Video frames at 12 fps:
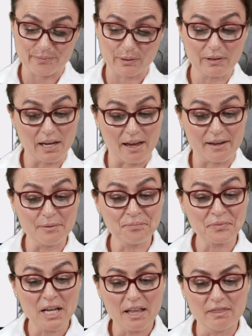Okay,
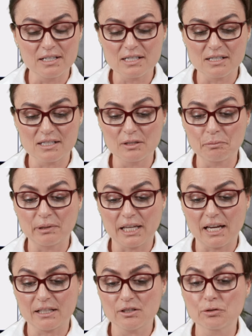this is the
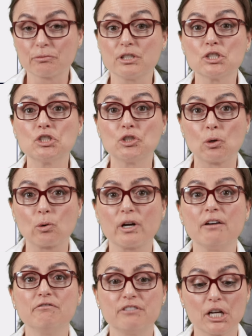plan to restore
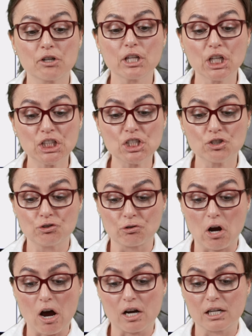a very good,
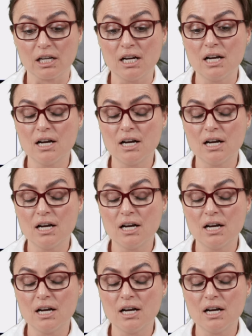strong,